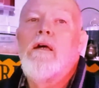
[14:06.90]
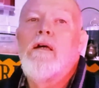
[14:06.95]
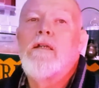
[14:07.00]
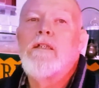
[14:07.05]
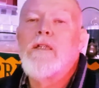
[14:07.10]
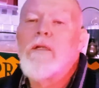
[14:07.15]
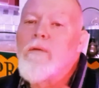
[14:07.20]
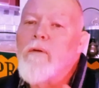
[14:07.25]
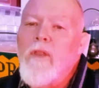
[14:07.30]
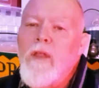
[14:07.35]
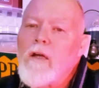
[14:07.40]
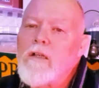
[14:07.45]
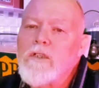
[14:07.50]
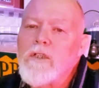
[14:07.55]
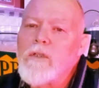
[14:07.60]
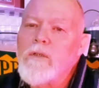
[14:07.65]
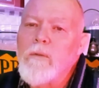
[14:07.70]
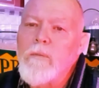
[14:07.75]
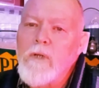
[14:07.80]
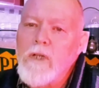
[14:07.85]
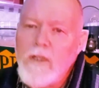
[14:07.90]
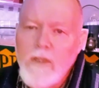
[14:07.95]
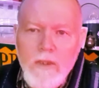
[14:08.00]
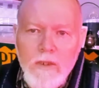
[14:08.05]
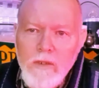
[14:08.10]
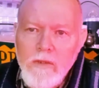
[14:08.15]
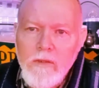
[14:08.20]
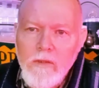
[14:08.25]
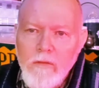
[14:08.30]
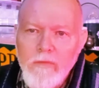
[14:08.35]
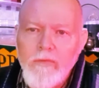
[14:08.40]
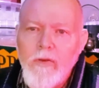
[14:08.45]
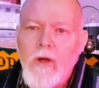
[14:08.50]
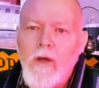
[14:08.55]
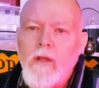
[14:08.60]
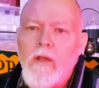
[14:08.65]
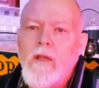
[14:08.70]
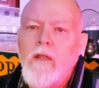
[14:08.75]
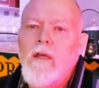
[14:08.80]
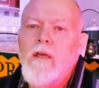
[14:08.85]
So with those 2 words, you're
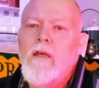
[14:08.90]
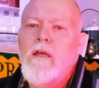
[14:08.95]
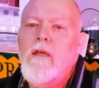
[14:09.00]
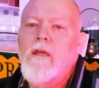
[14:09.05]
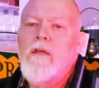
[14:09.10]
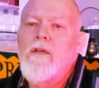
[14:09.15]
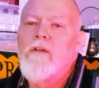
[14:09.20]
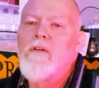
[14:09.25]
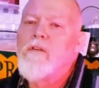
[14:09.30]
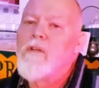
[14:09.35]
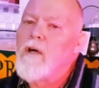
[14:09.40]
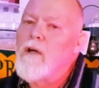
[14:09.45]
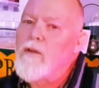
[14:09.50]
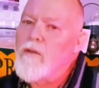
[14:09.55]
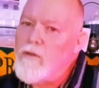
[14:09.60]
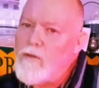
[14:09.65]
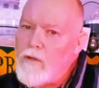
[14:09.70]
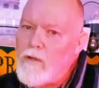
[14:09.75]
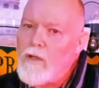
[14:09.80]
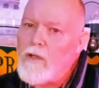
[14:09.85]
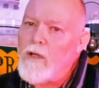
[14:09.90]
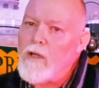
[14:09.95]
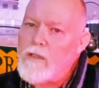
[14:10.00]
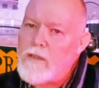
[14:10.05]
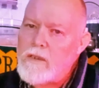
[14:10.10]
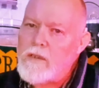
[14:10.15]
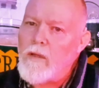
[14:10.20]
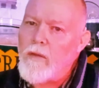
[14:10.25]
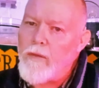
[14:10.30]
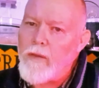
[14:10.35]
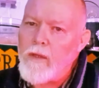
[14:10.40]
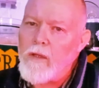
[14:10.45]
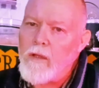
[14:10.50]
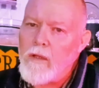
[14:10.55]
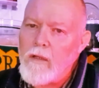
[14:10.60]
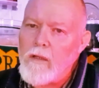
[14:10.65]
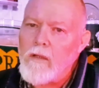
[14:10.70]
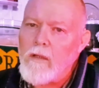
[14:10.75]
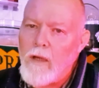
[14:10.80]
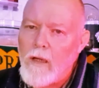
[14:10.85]
fine. You're going to get
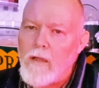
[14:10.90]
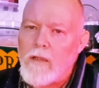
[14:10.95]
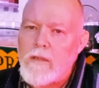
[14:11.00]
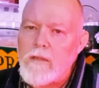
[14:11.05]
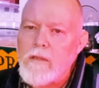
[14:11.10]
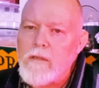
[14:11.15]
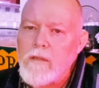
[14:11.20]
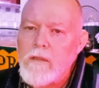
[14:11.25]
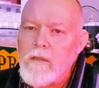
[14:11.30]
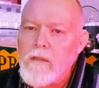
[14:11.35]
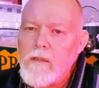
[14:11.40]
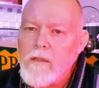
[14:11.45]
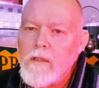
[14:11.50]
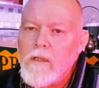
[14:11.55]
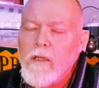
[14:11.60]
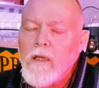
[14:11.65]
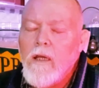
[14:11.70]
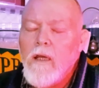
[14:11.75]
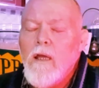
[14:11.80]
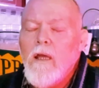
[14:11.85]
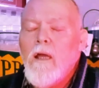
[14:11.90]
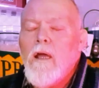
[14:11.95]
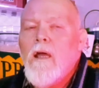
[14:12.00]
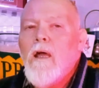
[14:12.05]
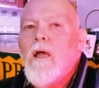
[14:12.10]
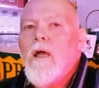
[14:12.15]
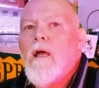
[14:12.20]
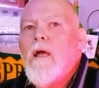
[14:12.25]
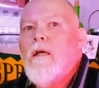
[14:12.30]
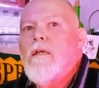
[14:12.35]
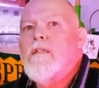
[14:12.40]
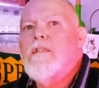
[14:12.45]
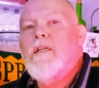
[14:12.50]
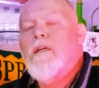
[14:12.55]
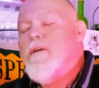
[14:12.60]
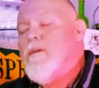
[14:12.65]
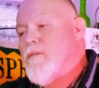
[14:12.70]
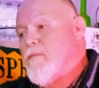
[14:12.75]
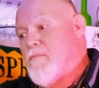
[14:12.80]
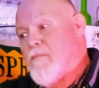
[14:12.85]
something nice.
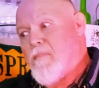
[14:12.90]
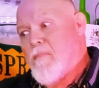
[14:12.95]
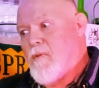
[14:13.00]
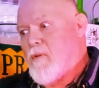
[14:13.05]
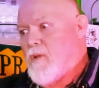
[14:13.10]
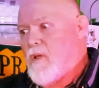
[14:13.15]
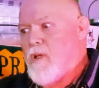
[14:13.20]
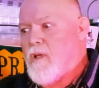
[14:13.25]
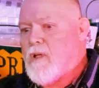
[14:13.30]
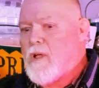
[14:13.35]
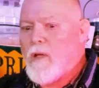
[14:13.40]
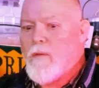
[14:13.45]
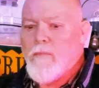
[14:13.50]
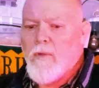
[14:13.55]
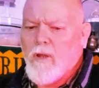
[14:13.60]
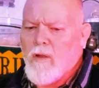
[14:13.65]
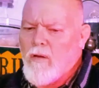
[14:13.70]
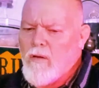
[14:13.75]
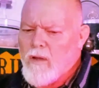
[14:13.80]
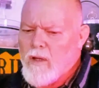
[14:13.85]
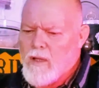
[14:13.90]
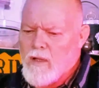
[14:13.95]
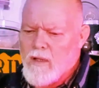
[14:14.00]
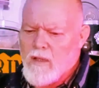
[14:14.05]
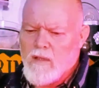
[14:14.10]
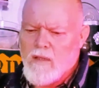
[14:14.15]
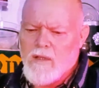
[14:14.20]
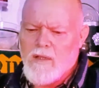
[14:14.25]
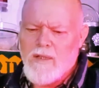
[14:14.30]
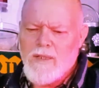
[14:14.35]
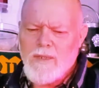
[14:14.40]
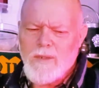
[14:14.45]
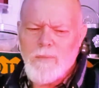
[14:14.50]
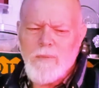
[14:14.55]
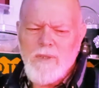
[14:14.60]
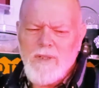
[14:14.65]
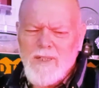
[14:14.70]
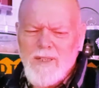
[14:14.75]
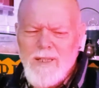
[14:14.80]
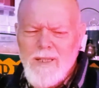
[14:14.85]
So he came along, and these
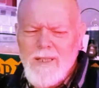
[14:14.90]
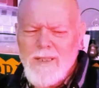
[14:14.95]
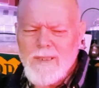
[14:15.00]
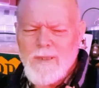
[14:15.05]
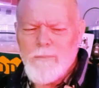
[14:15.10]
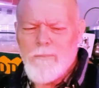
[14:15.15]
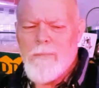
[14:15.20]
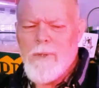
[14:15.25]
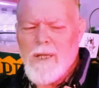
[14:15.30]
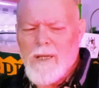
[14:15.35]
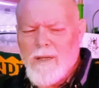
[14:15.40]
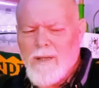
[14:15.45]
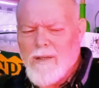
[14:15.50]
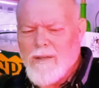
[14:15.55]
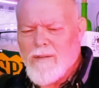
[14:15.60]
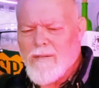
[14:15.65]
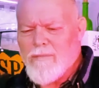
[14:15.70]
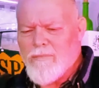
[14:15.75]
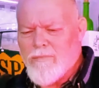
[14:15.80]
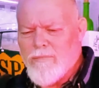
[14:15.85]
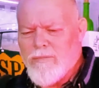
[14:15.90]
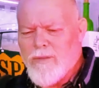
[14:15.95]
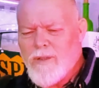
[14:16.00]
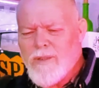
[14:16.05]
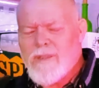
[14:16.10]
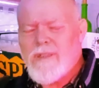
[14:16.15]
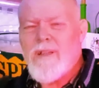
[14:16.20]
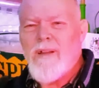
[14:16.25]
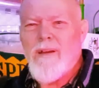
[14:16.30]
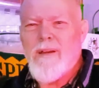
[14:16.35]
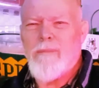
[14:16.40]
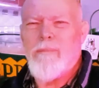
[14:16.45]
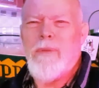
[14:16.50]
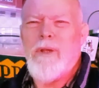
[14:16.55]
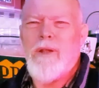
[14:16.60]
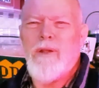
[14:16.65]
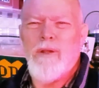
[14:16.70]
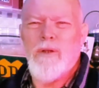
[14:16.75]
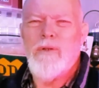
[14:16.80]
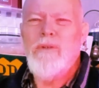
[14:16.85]
were these big, looks like
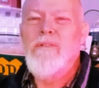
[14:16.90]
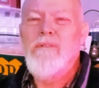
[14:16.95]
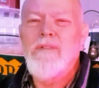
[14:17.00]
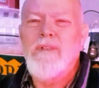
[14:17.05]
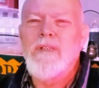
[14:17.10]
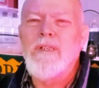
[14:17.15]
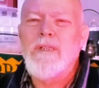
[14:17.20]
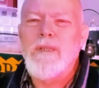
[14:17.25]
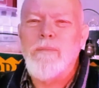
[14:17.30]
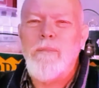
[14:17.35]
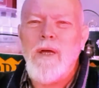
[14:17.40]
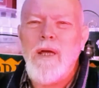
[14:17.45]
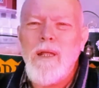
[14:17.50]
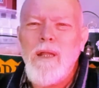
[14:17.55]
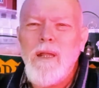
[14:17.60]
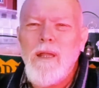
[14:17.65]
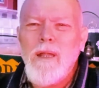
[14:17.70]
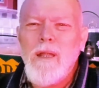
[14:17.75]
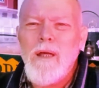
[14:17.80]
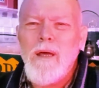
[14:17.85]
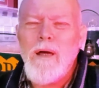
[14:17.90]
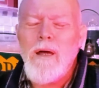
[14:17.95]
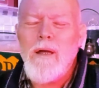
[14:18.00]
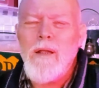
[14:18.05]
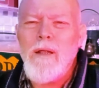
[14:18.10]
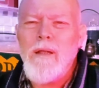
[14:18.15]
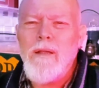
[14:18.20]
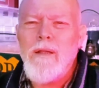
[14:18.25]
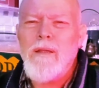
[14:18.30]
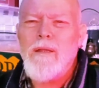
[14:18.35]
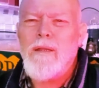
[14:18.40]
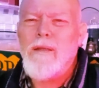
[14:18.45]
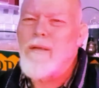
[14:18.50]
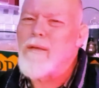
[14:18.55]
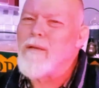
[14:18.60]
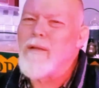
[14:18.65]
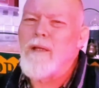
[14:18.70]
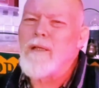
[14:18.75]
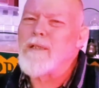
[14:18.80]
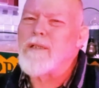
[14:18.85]
balloons, man.
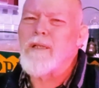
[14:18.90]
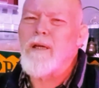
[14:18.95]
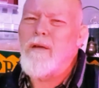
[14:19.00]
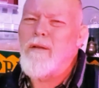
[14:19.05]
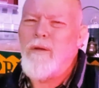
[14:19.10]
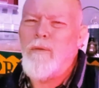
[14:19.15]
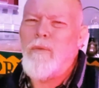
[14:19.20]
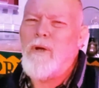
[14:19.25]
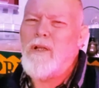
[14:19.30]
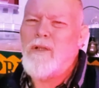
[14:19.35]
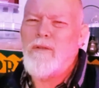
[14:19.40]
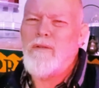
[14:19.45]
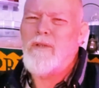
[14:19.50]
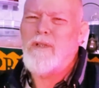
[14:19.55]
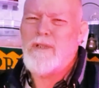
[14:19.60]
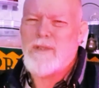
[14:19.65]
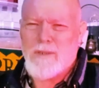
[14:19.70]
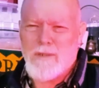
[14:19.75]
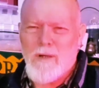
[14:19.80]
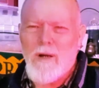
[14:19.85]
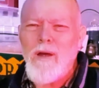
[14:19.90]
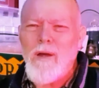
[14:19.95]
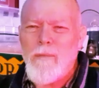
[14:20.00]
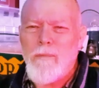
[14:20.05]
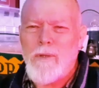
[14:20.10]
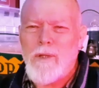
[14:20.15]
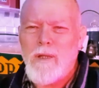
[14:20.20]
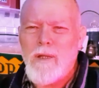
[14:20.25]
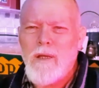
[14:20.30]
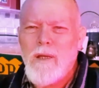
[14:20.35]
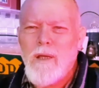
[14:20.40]
That's the only way to describe it.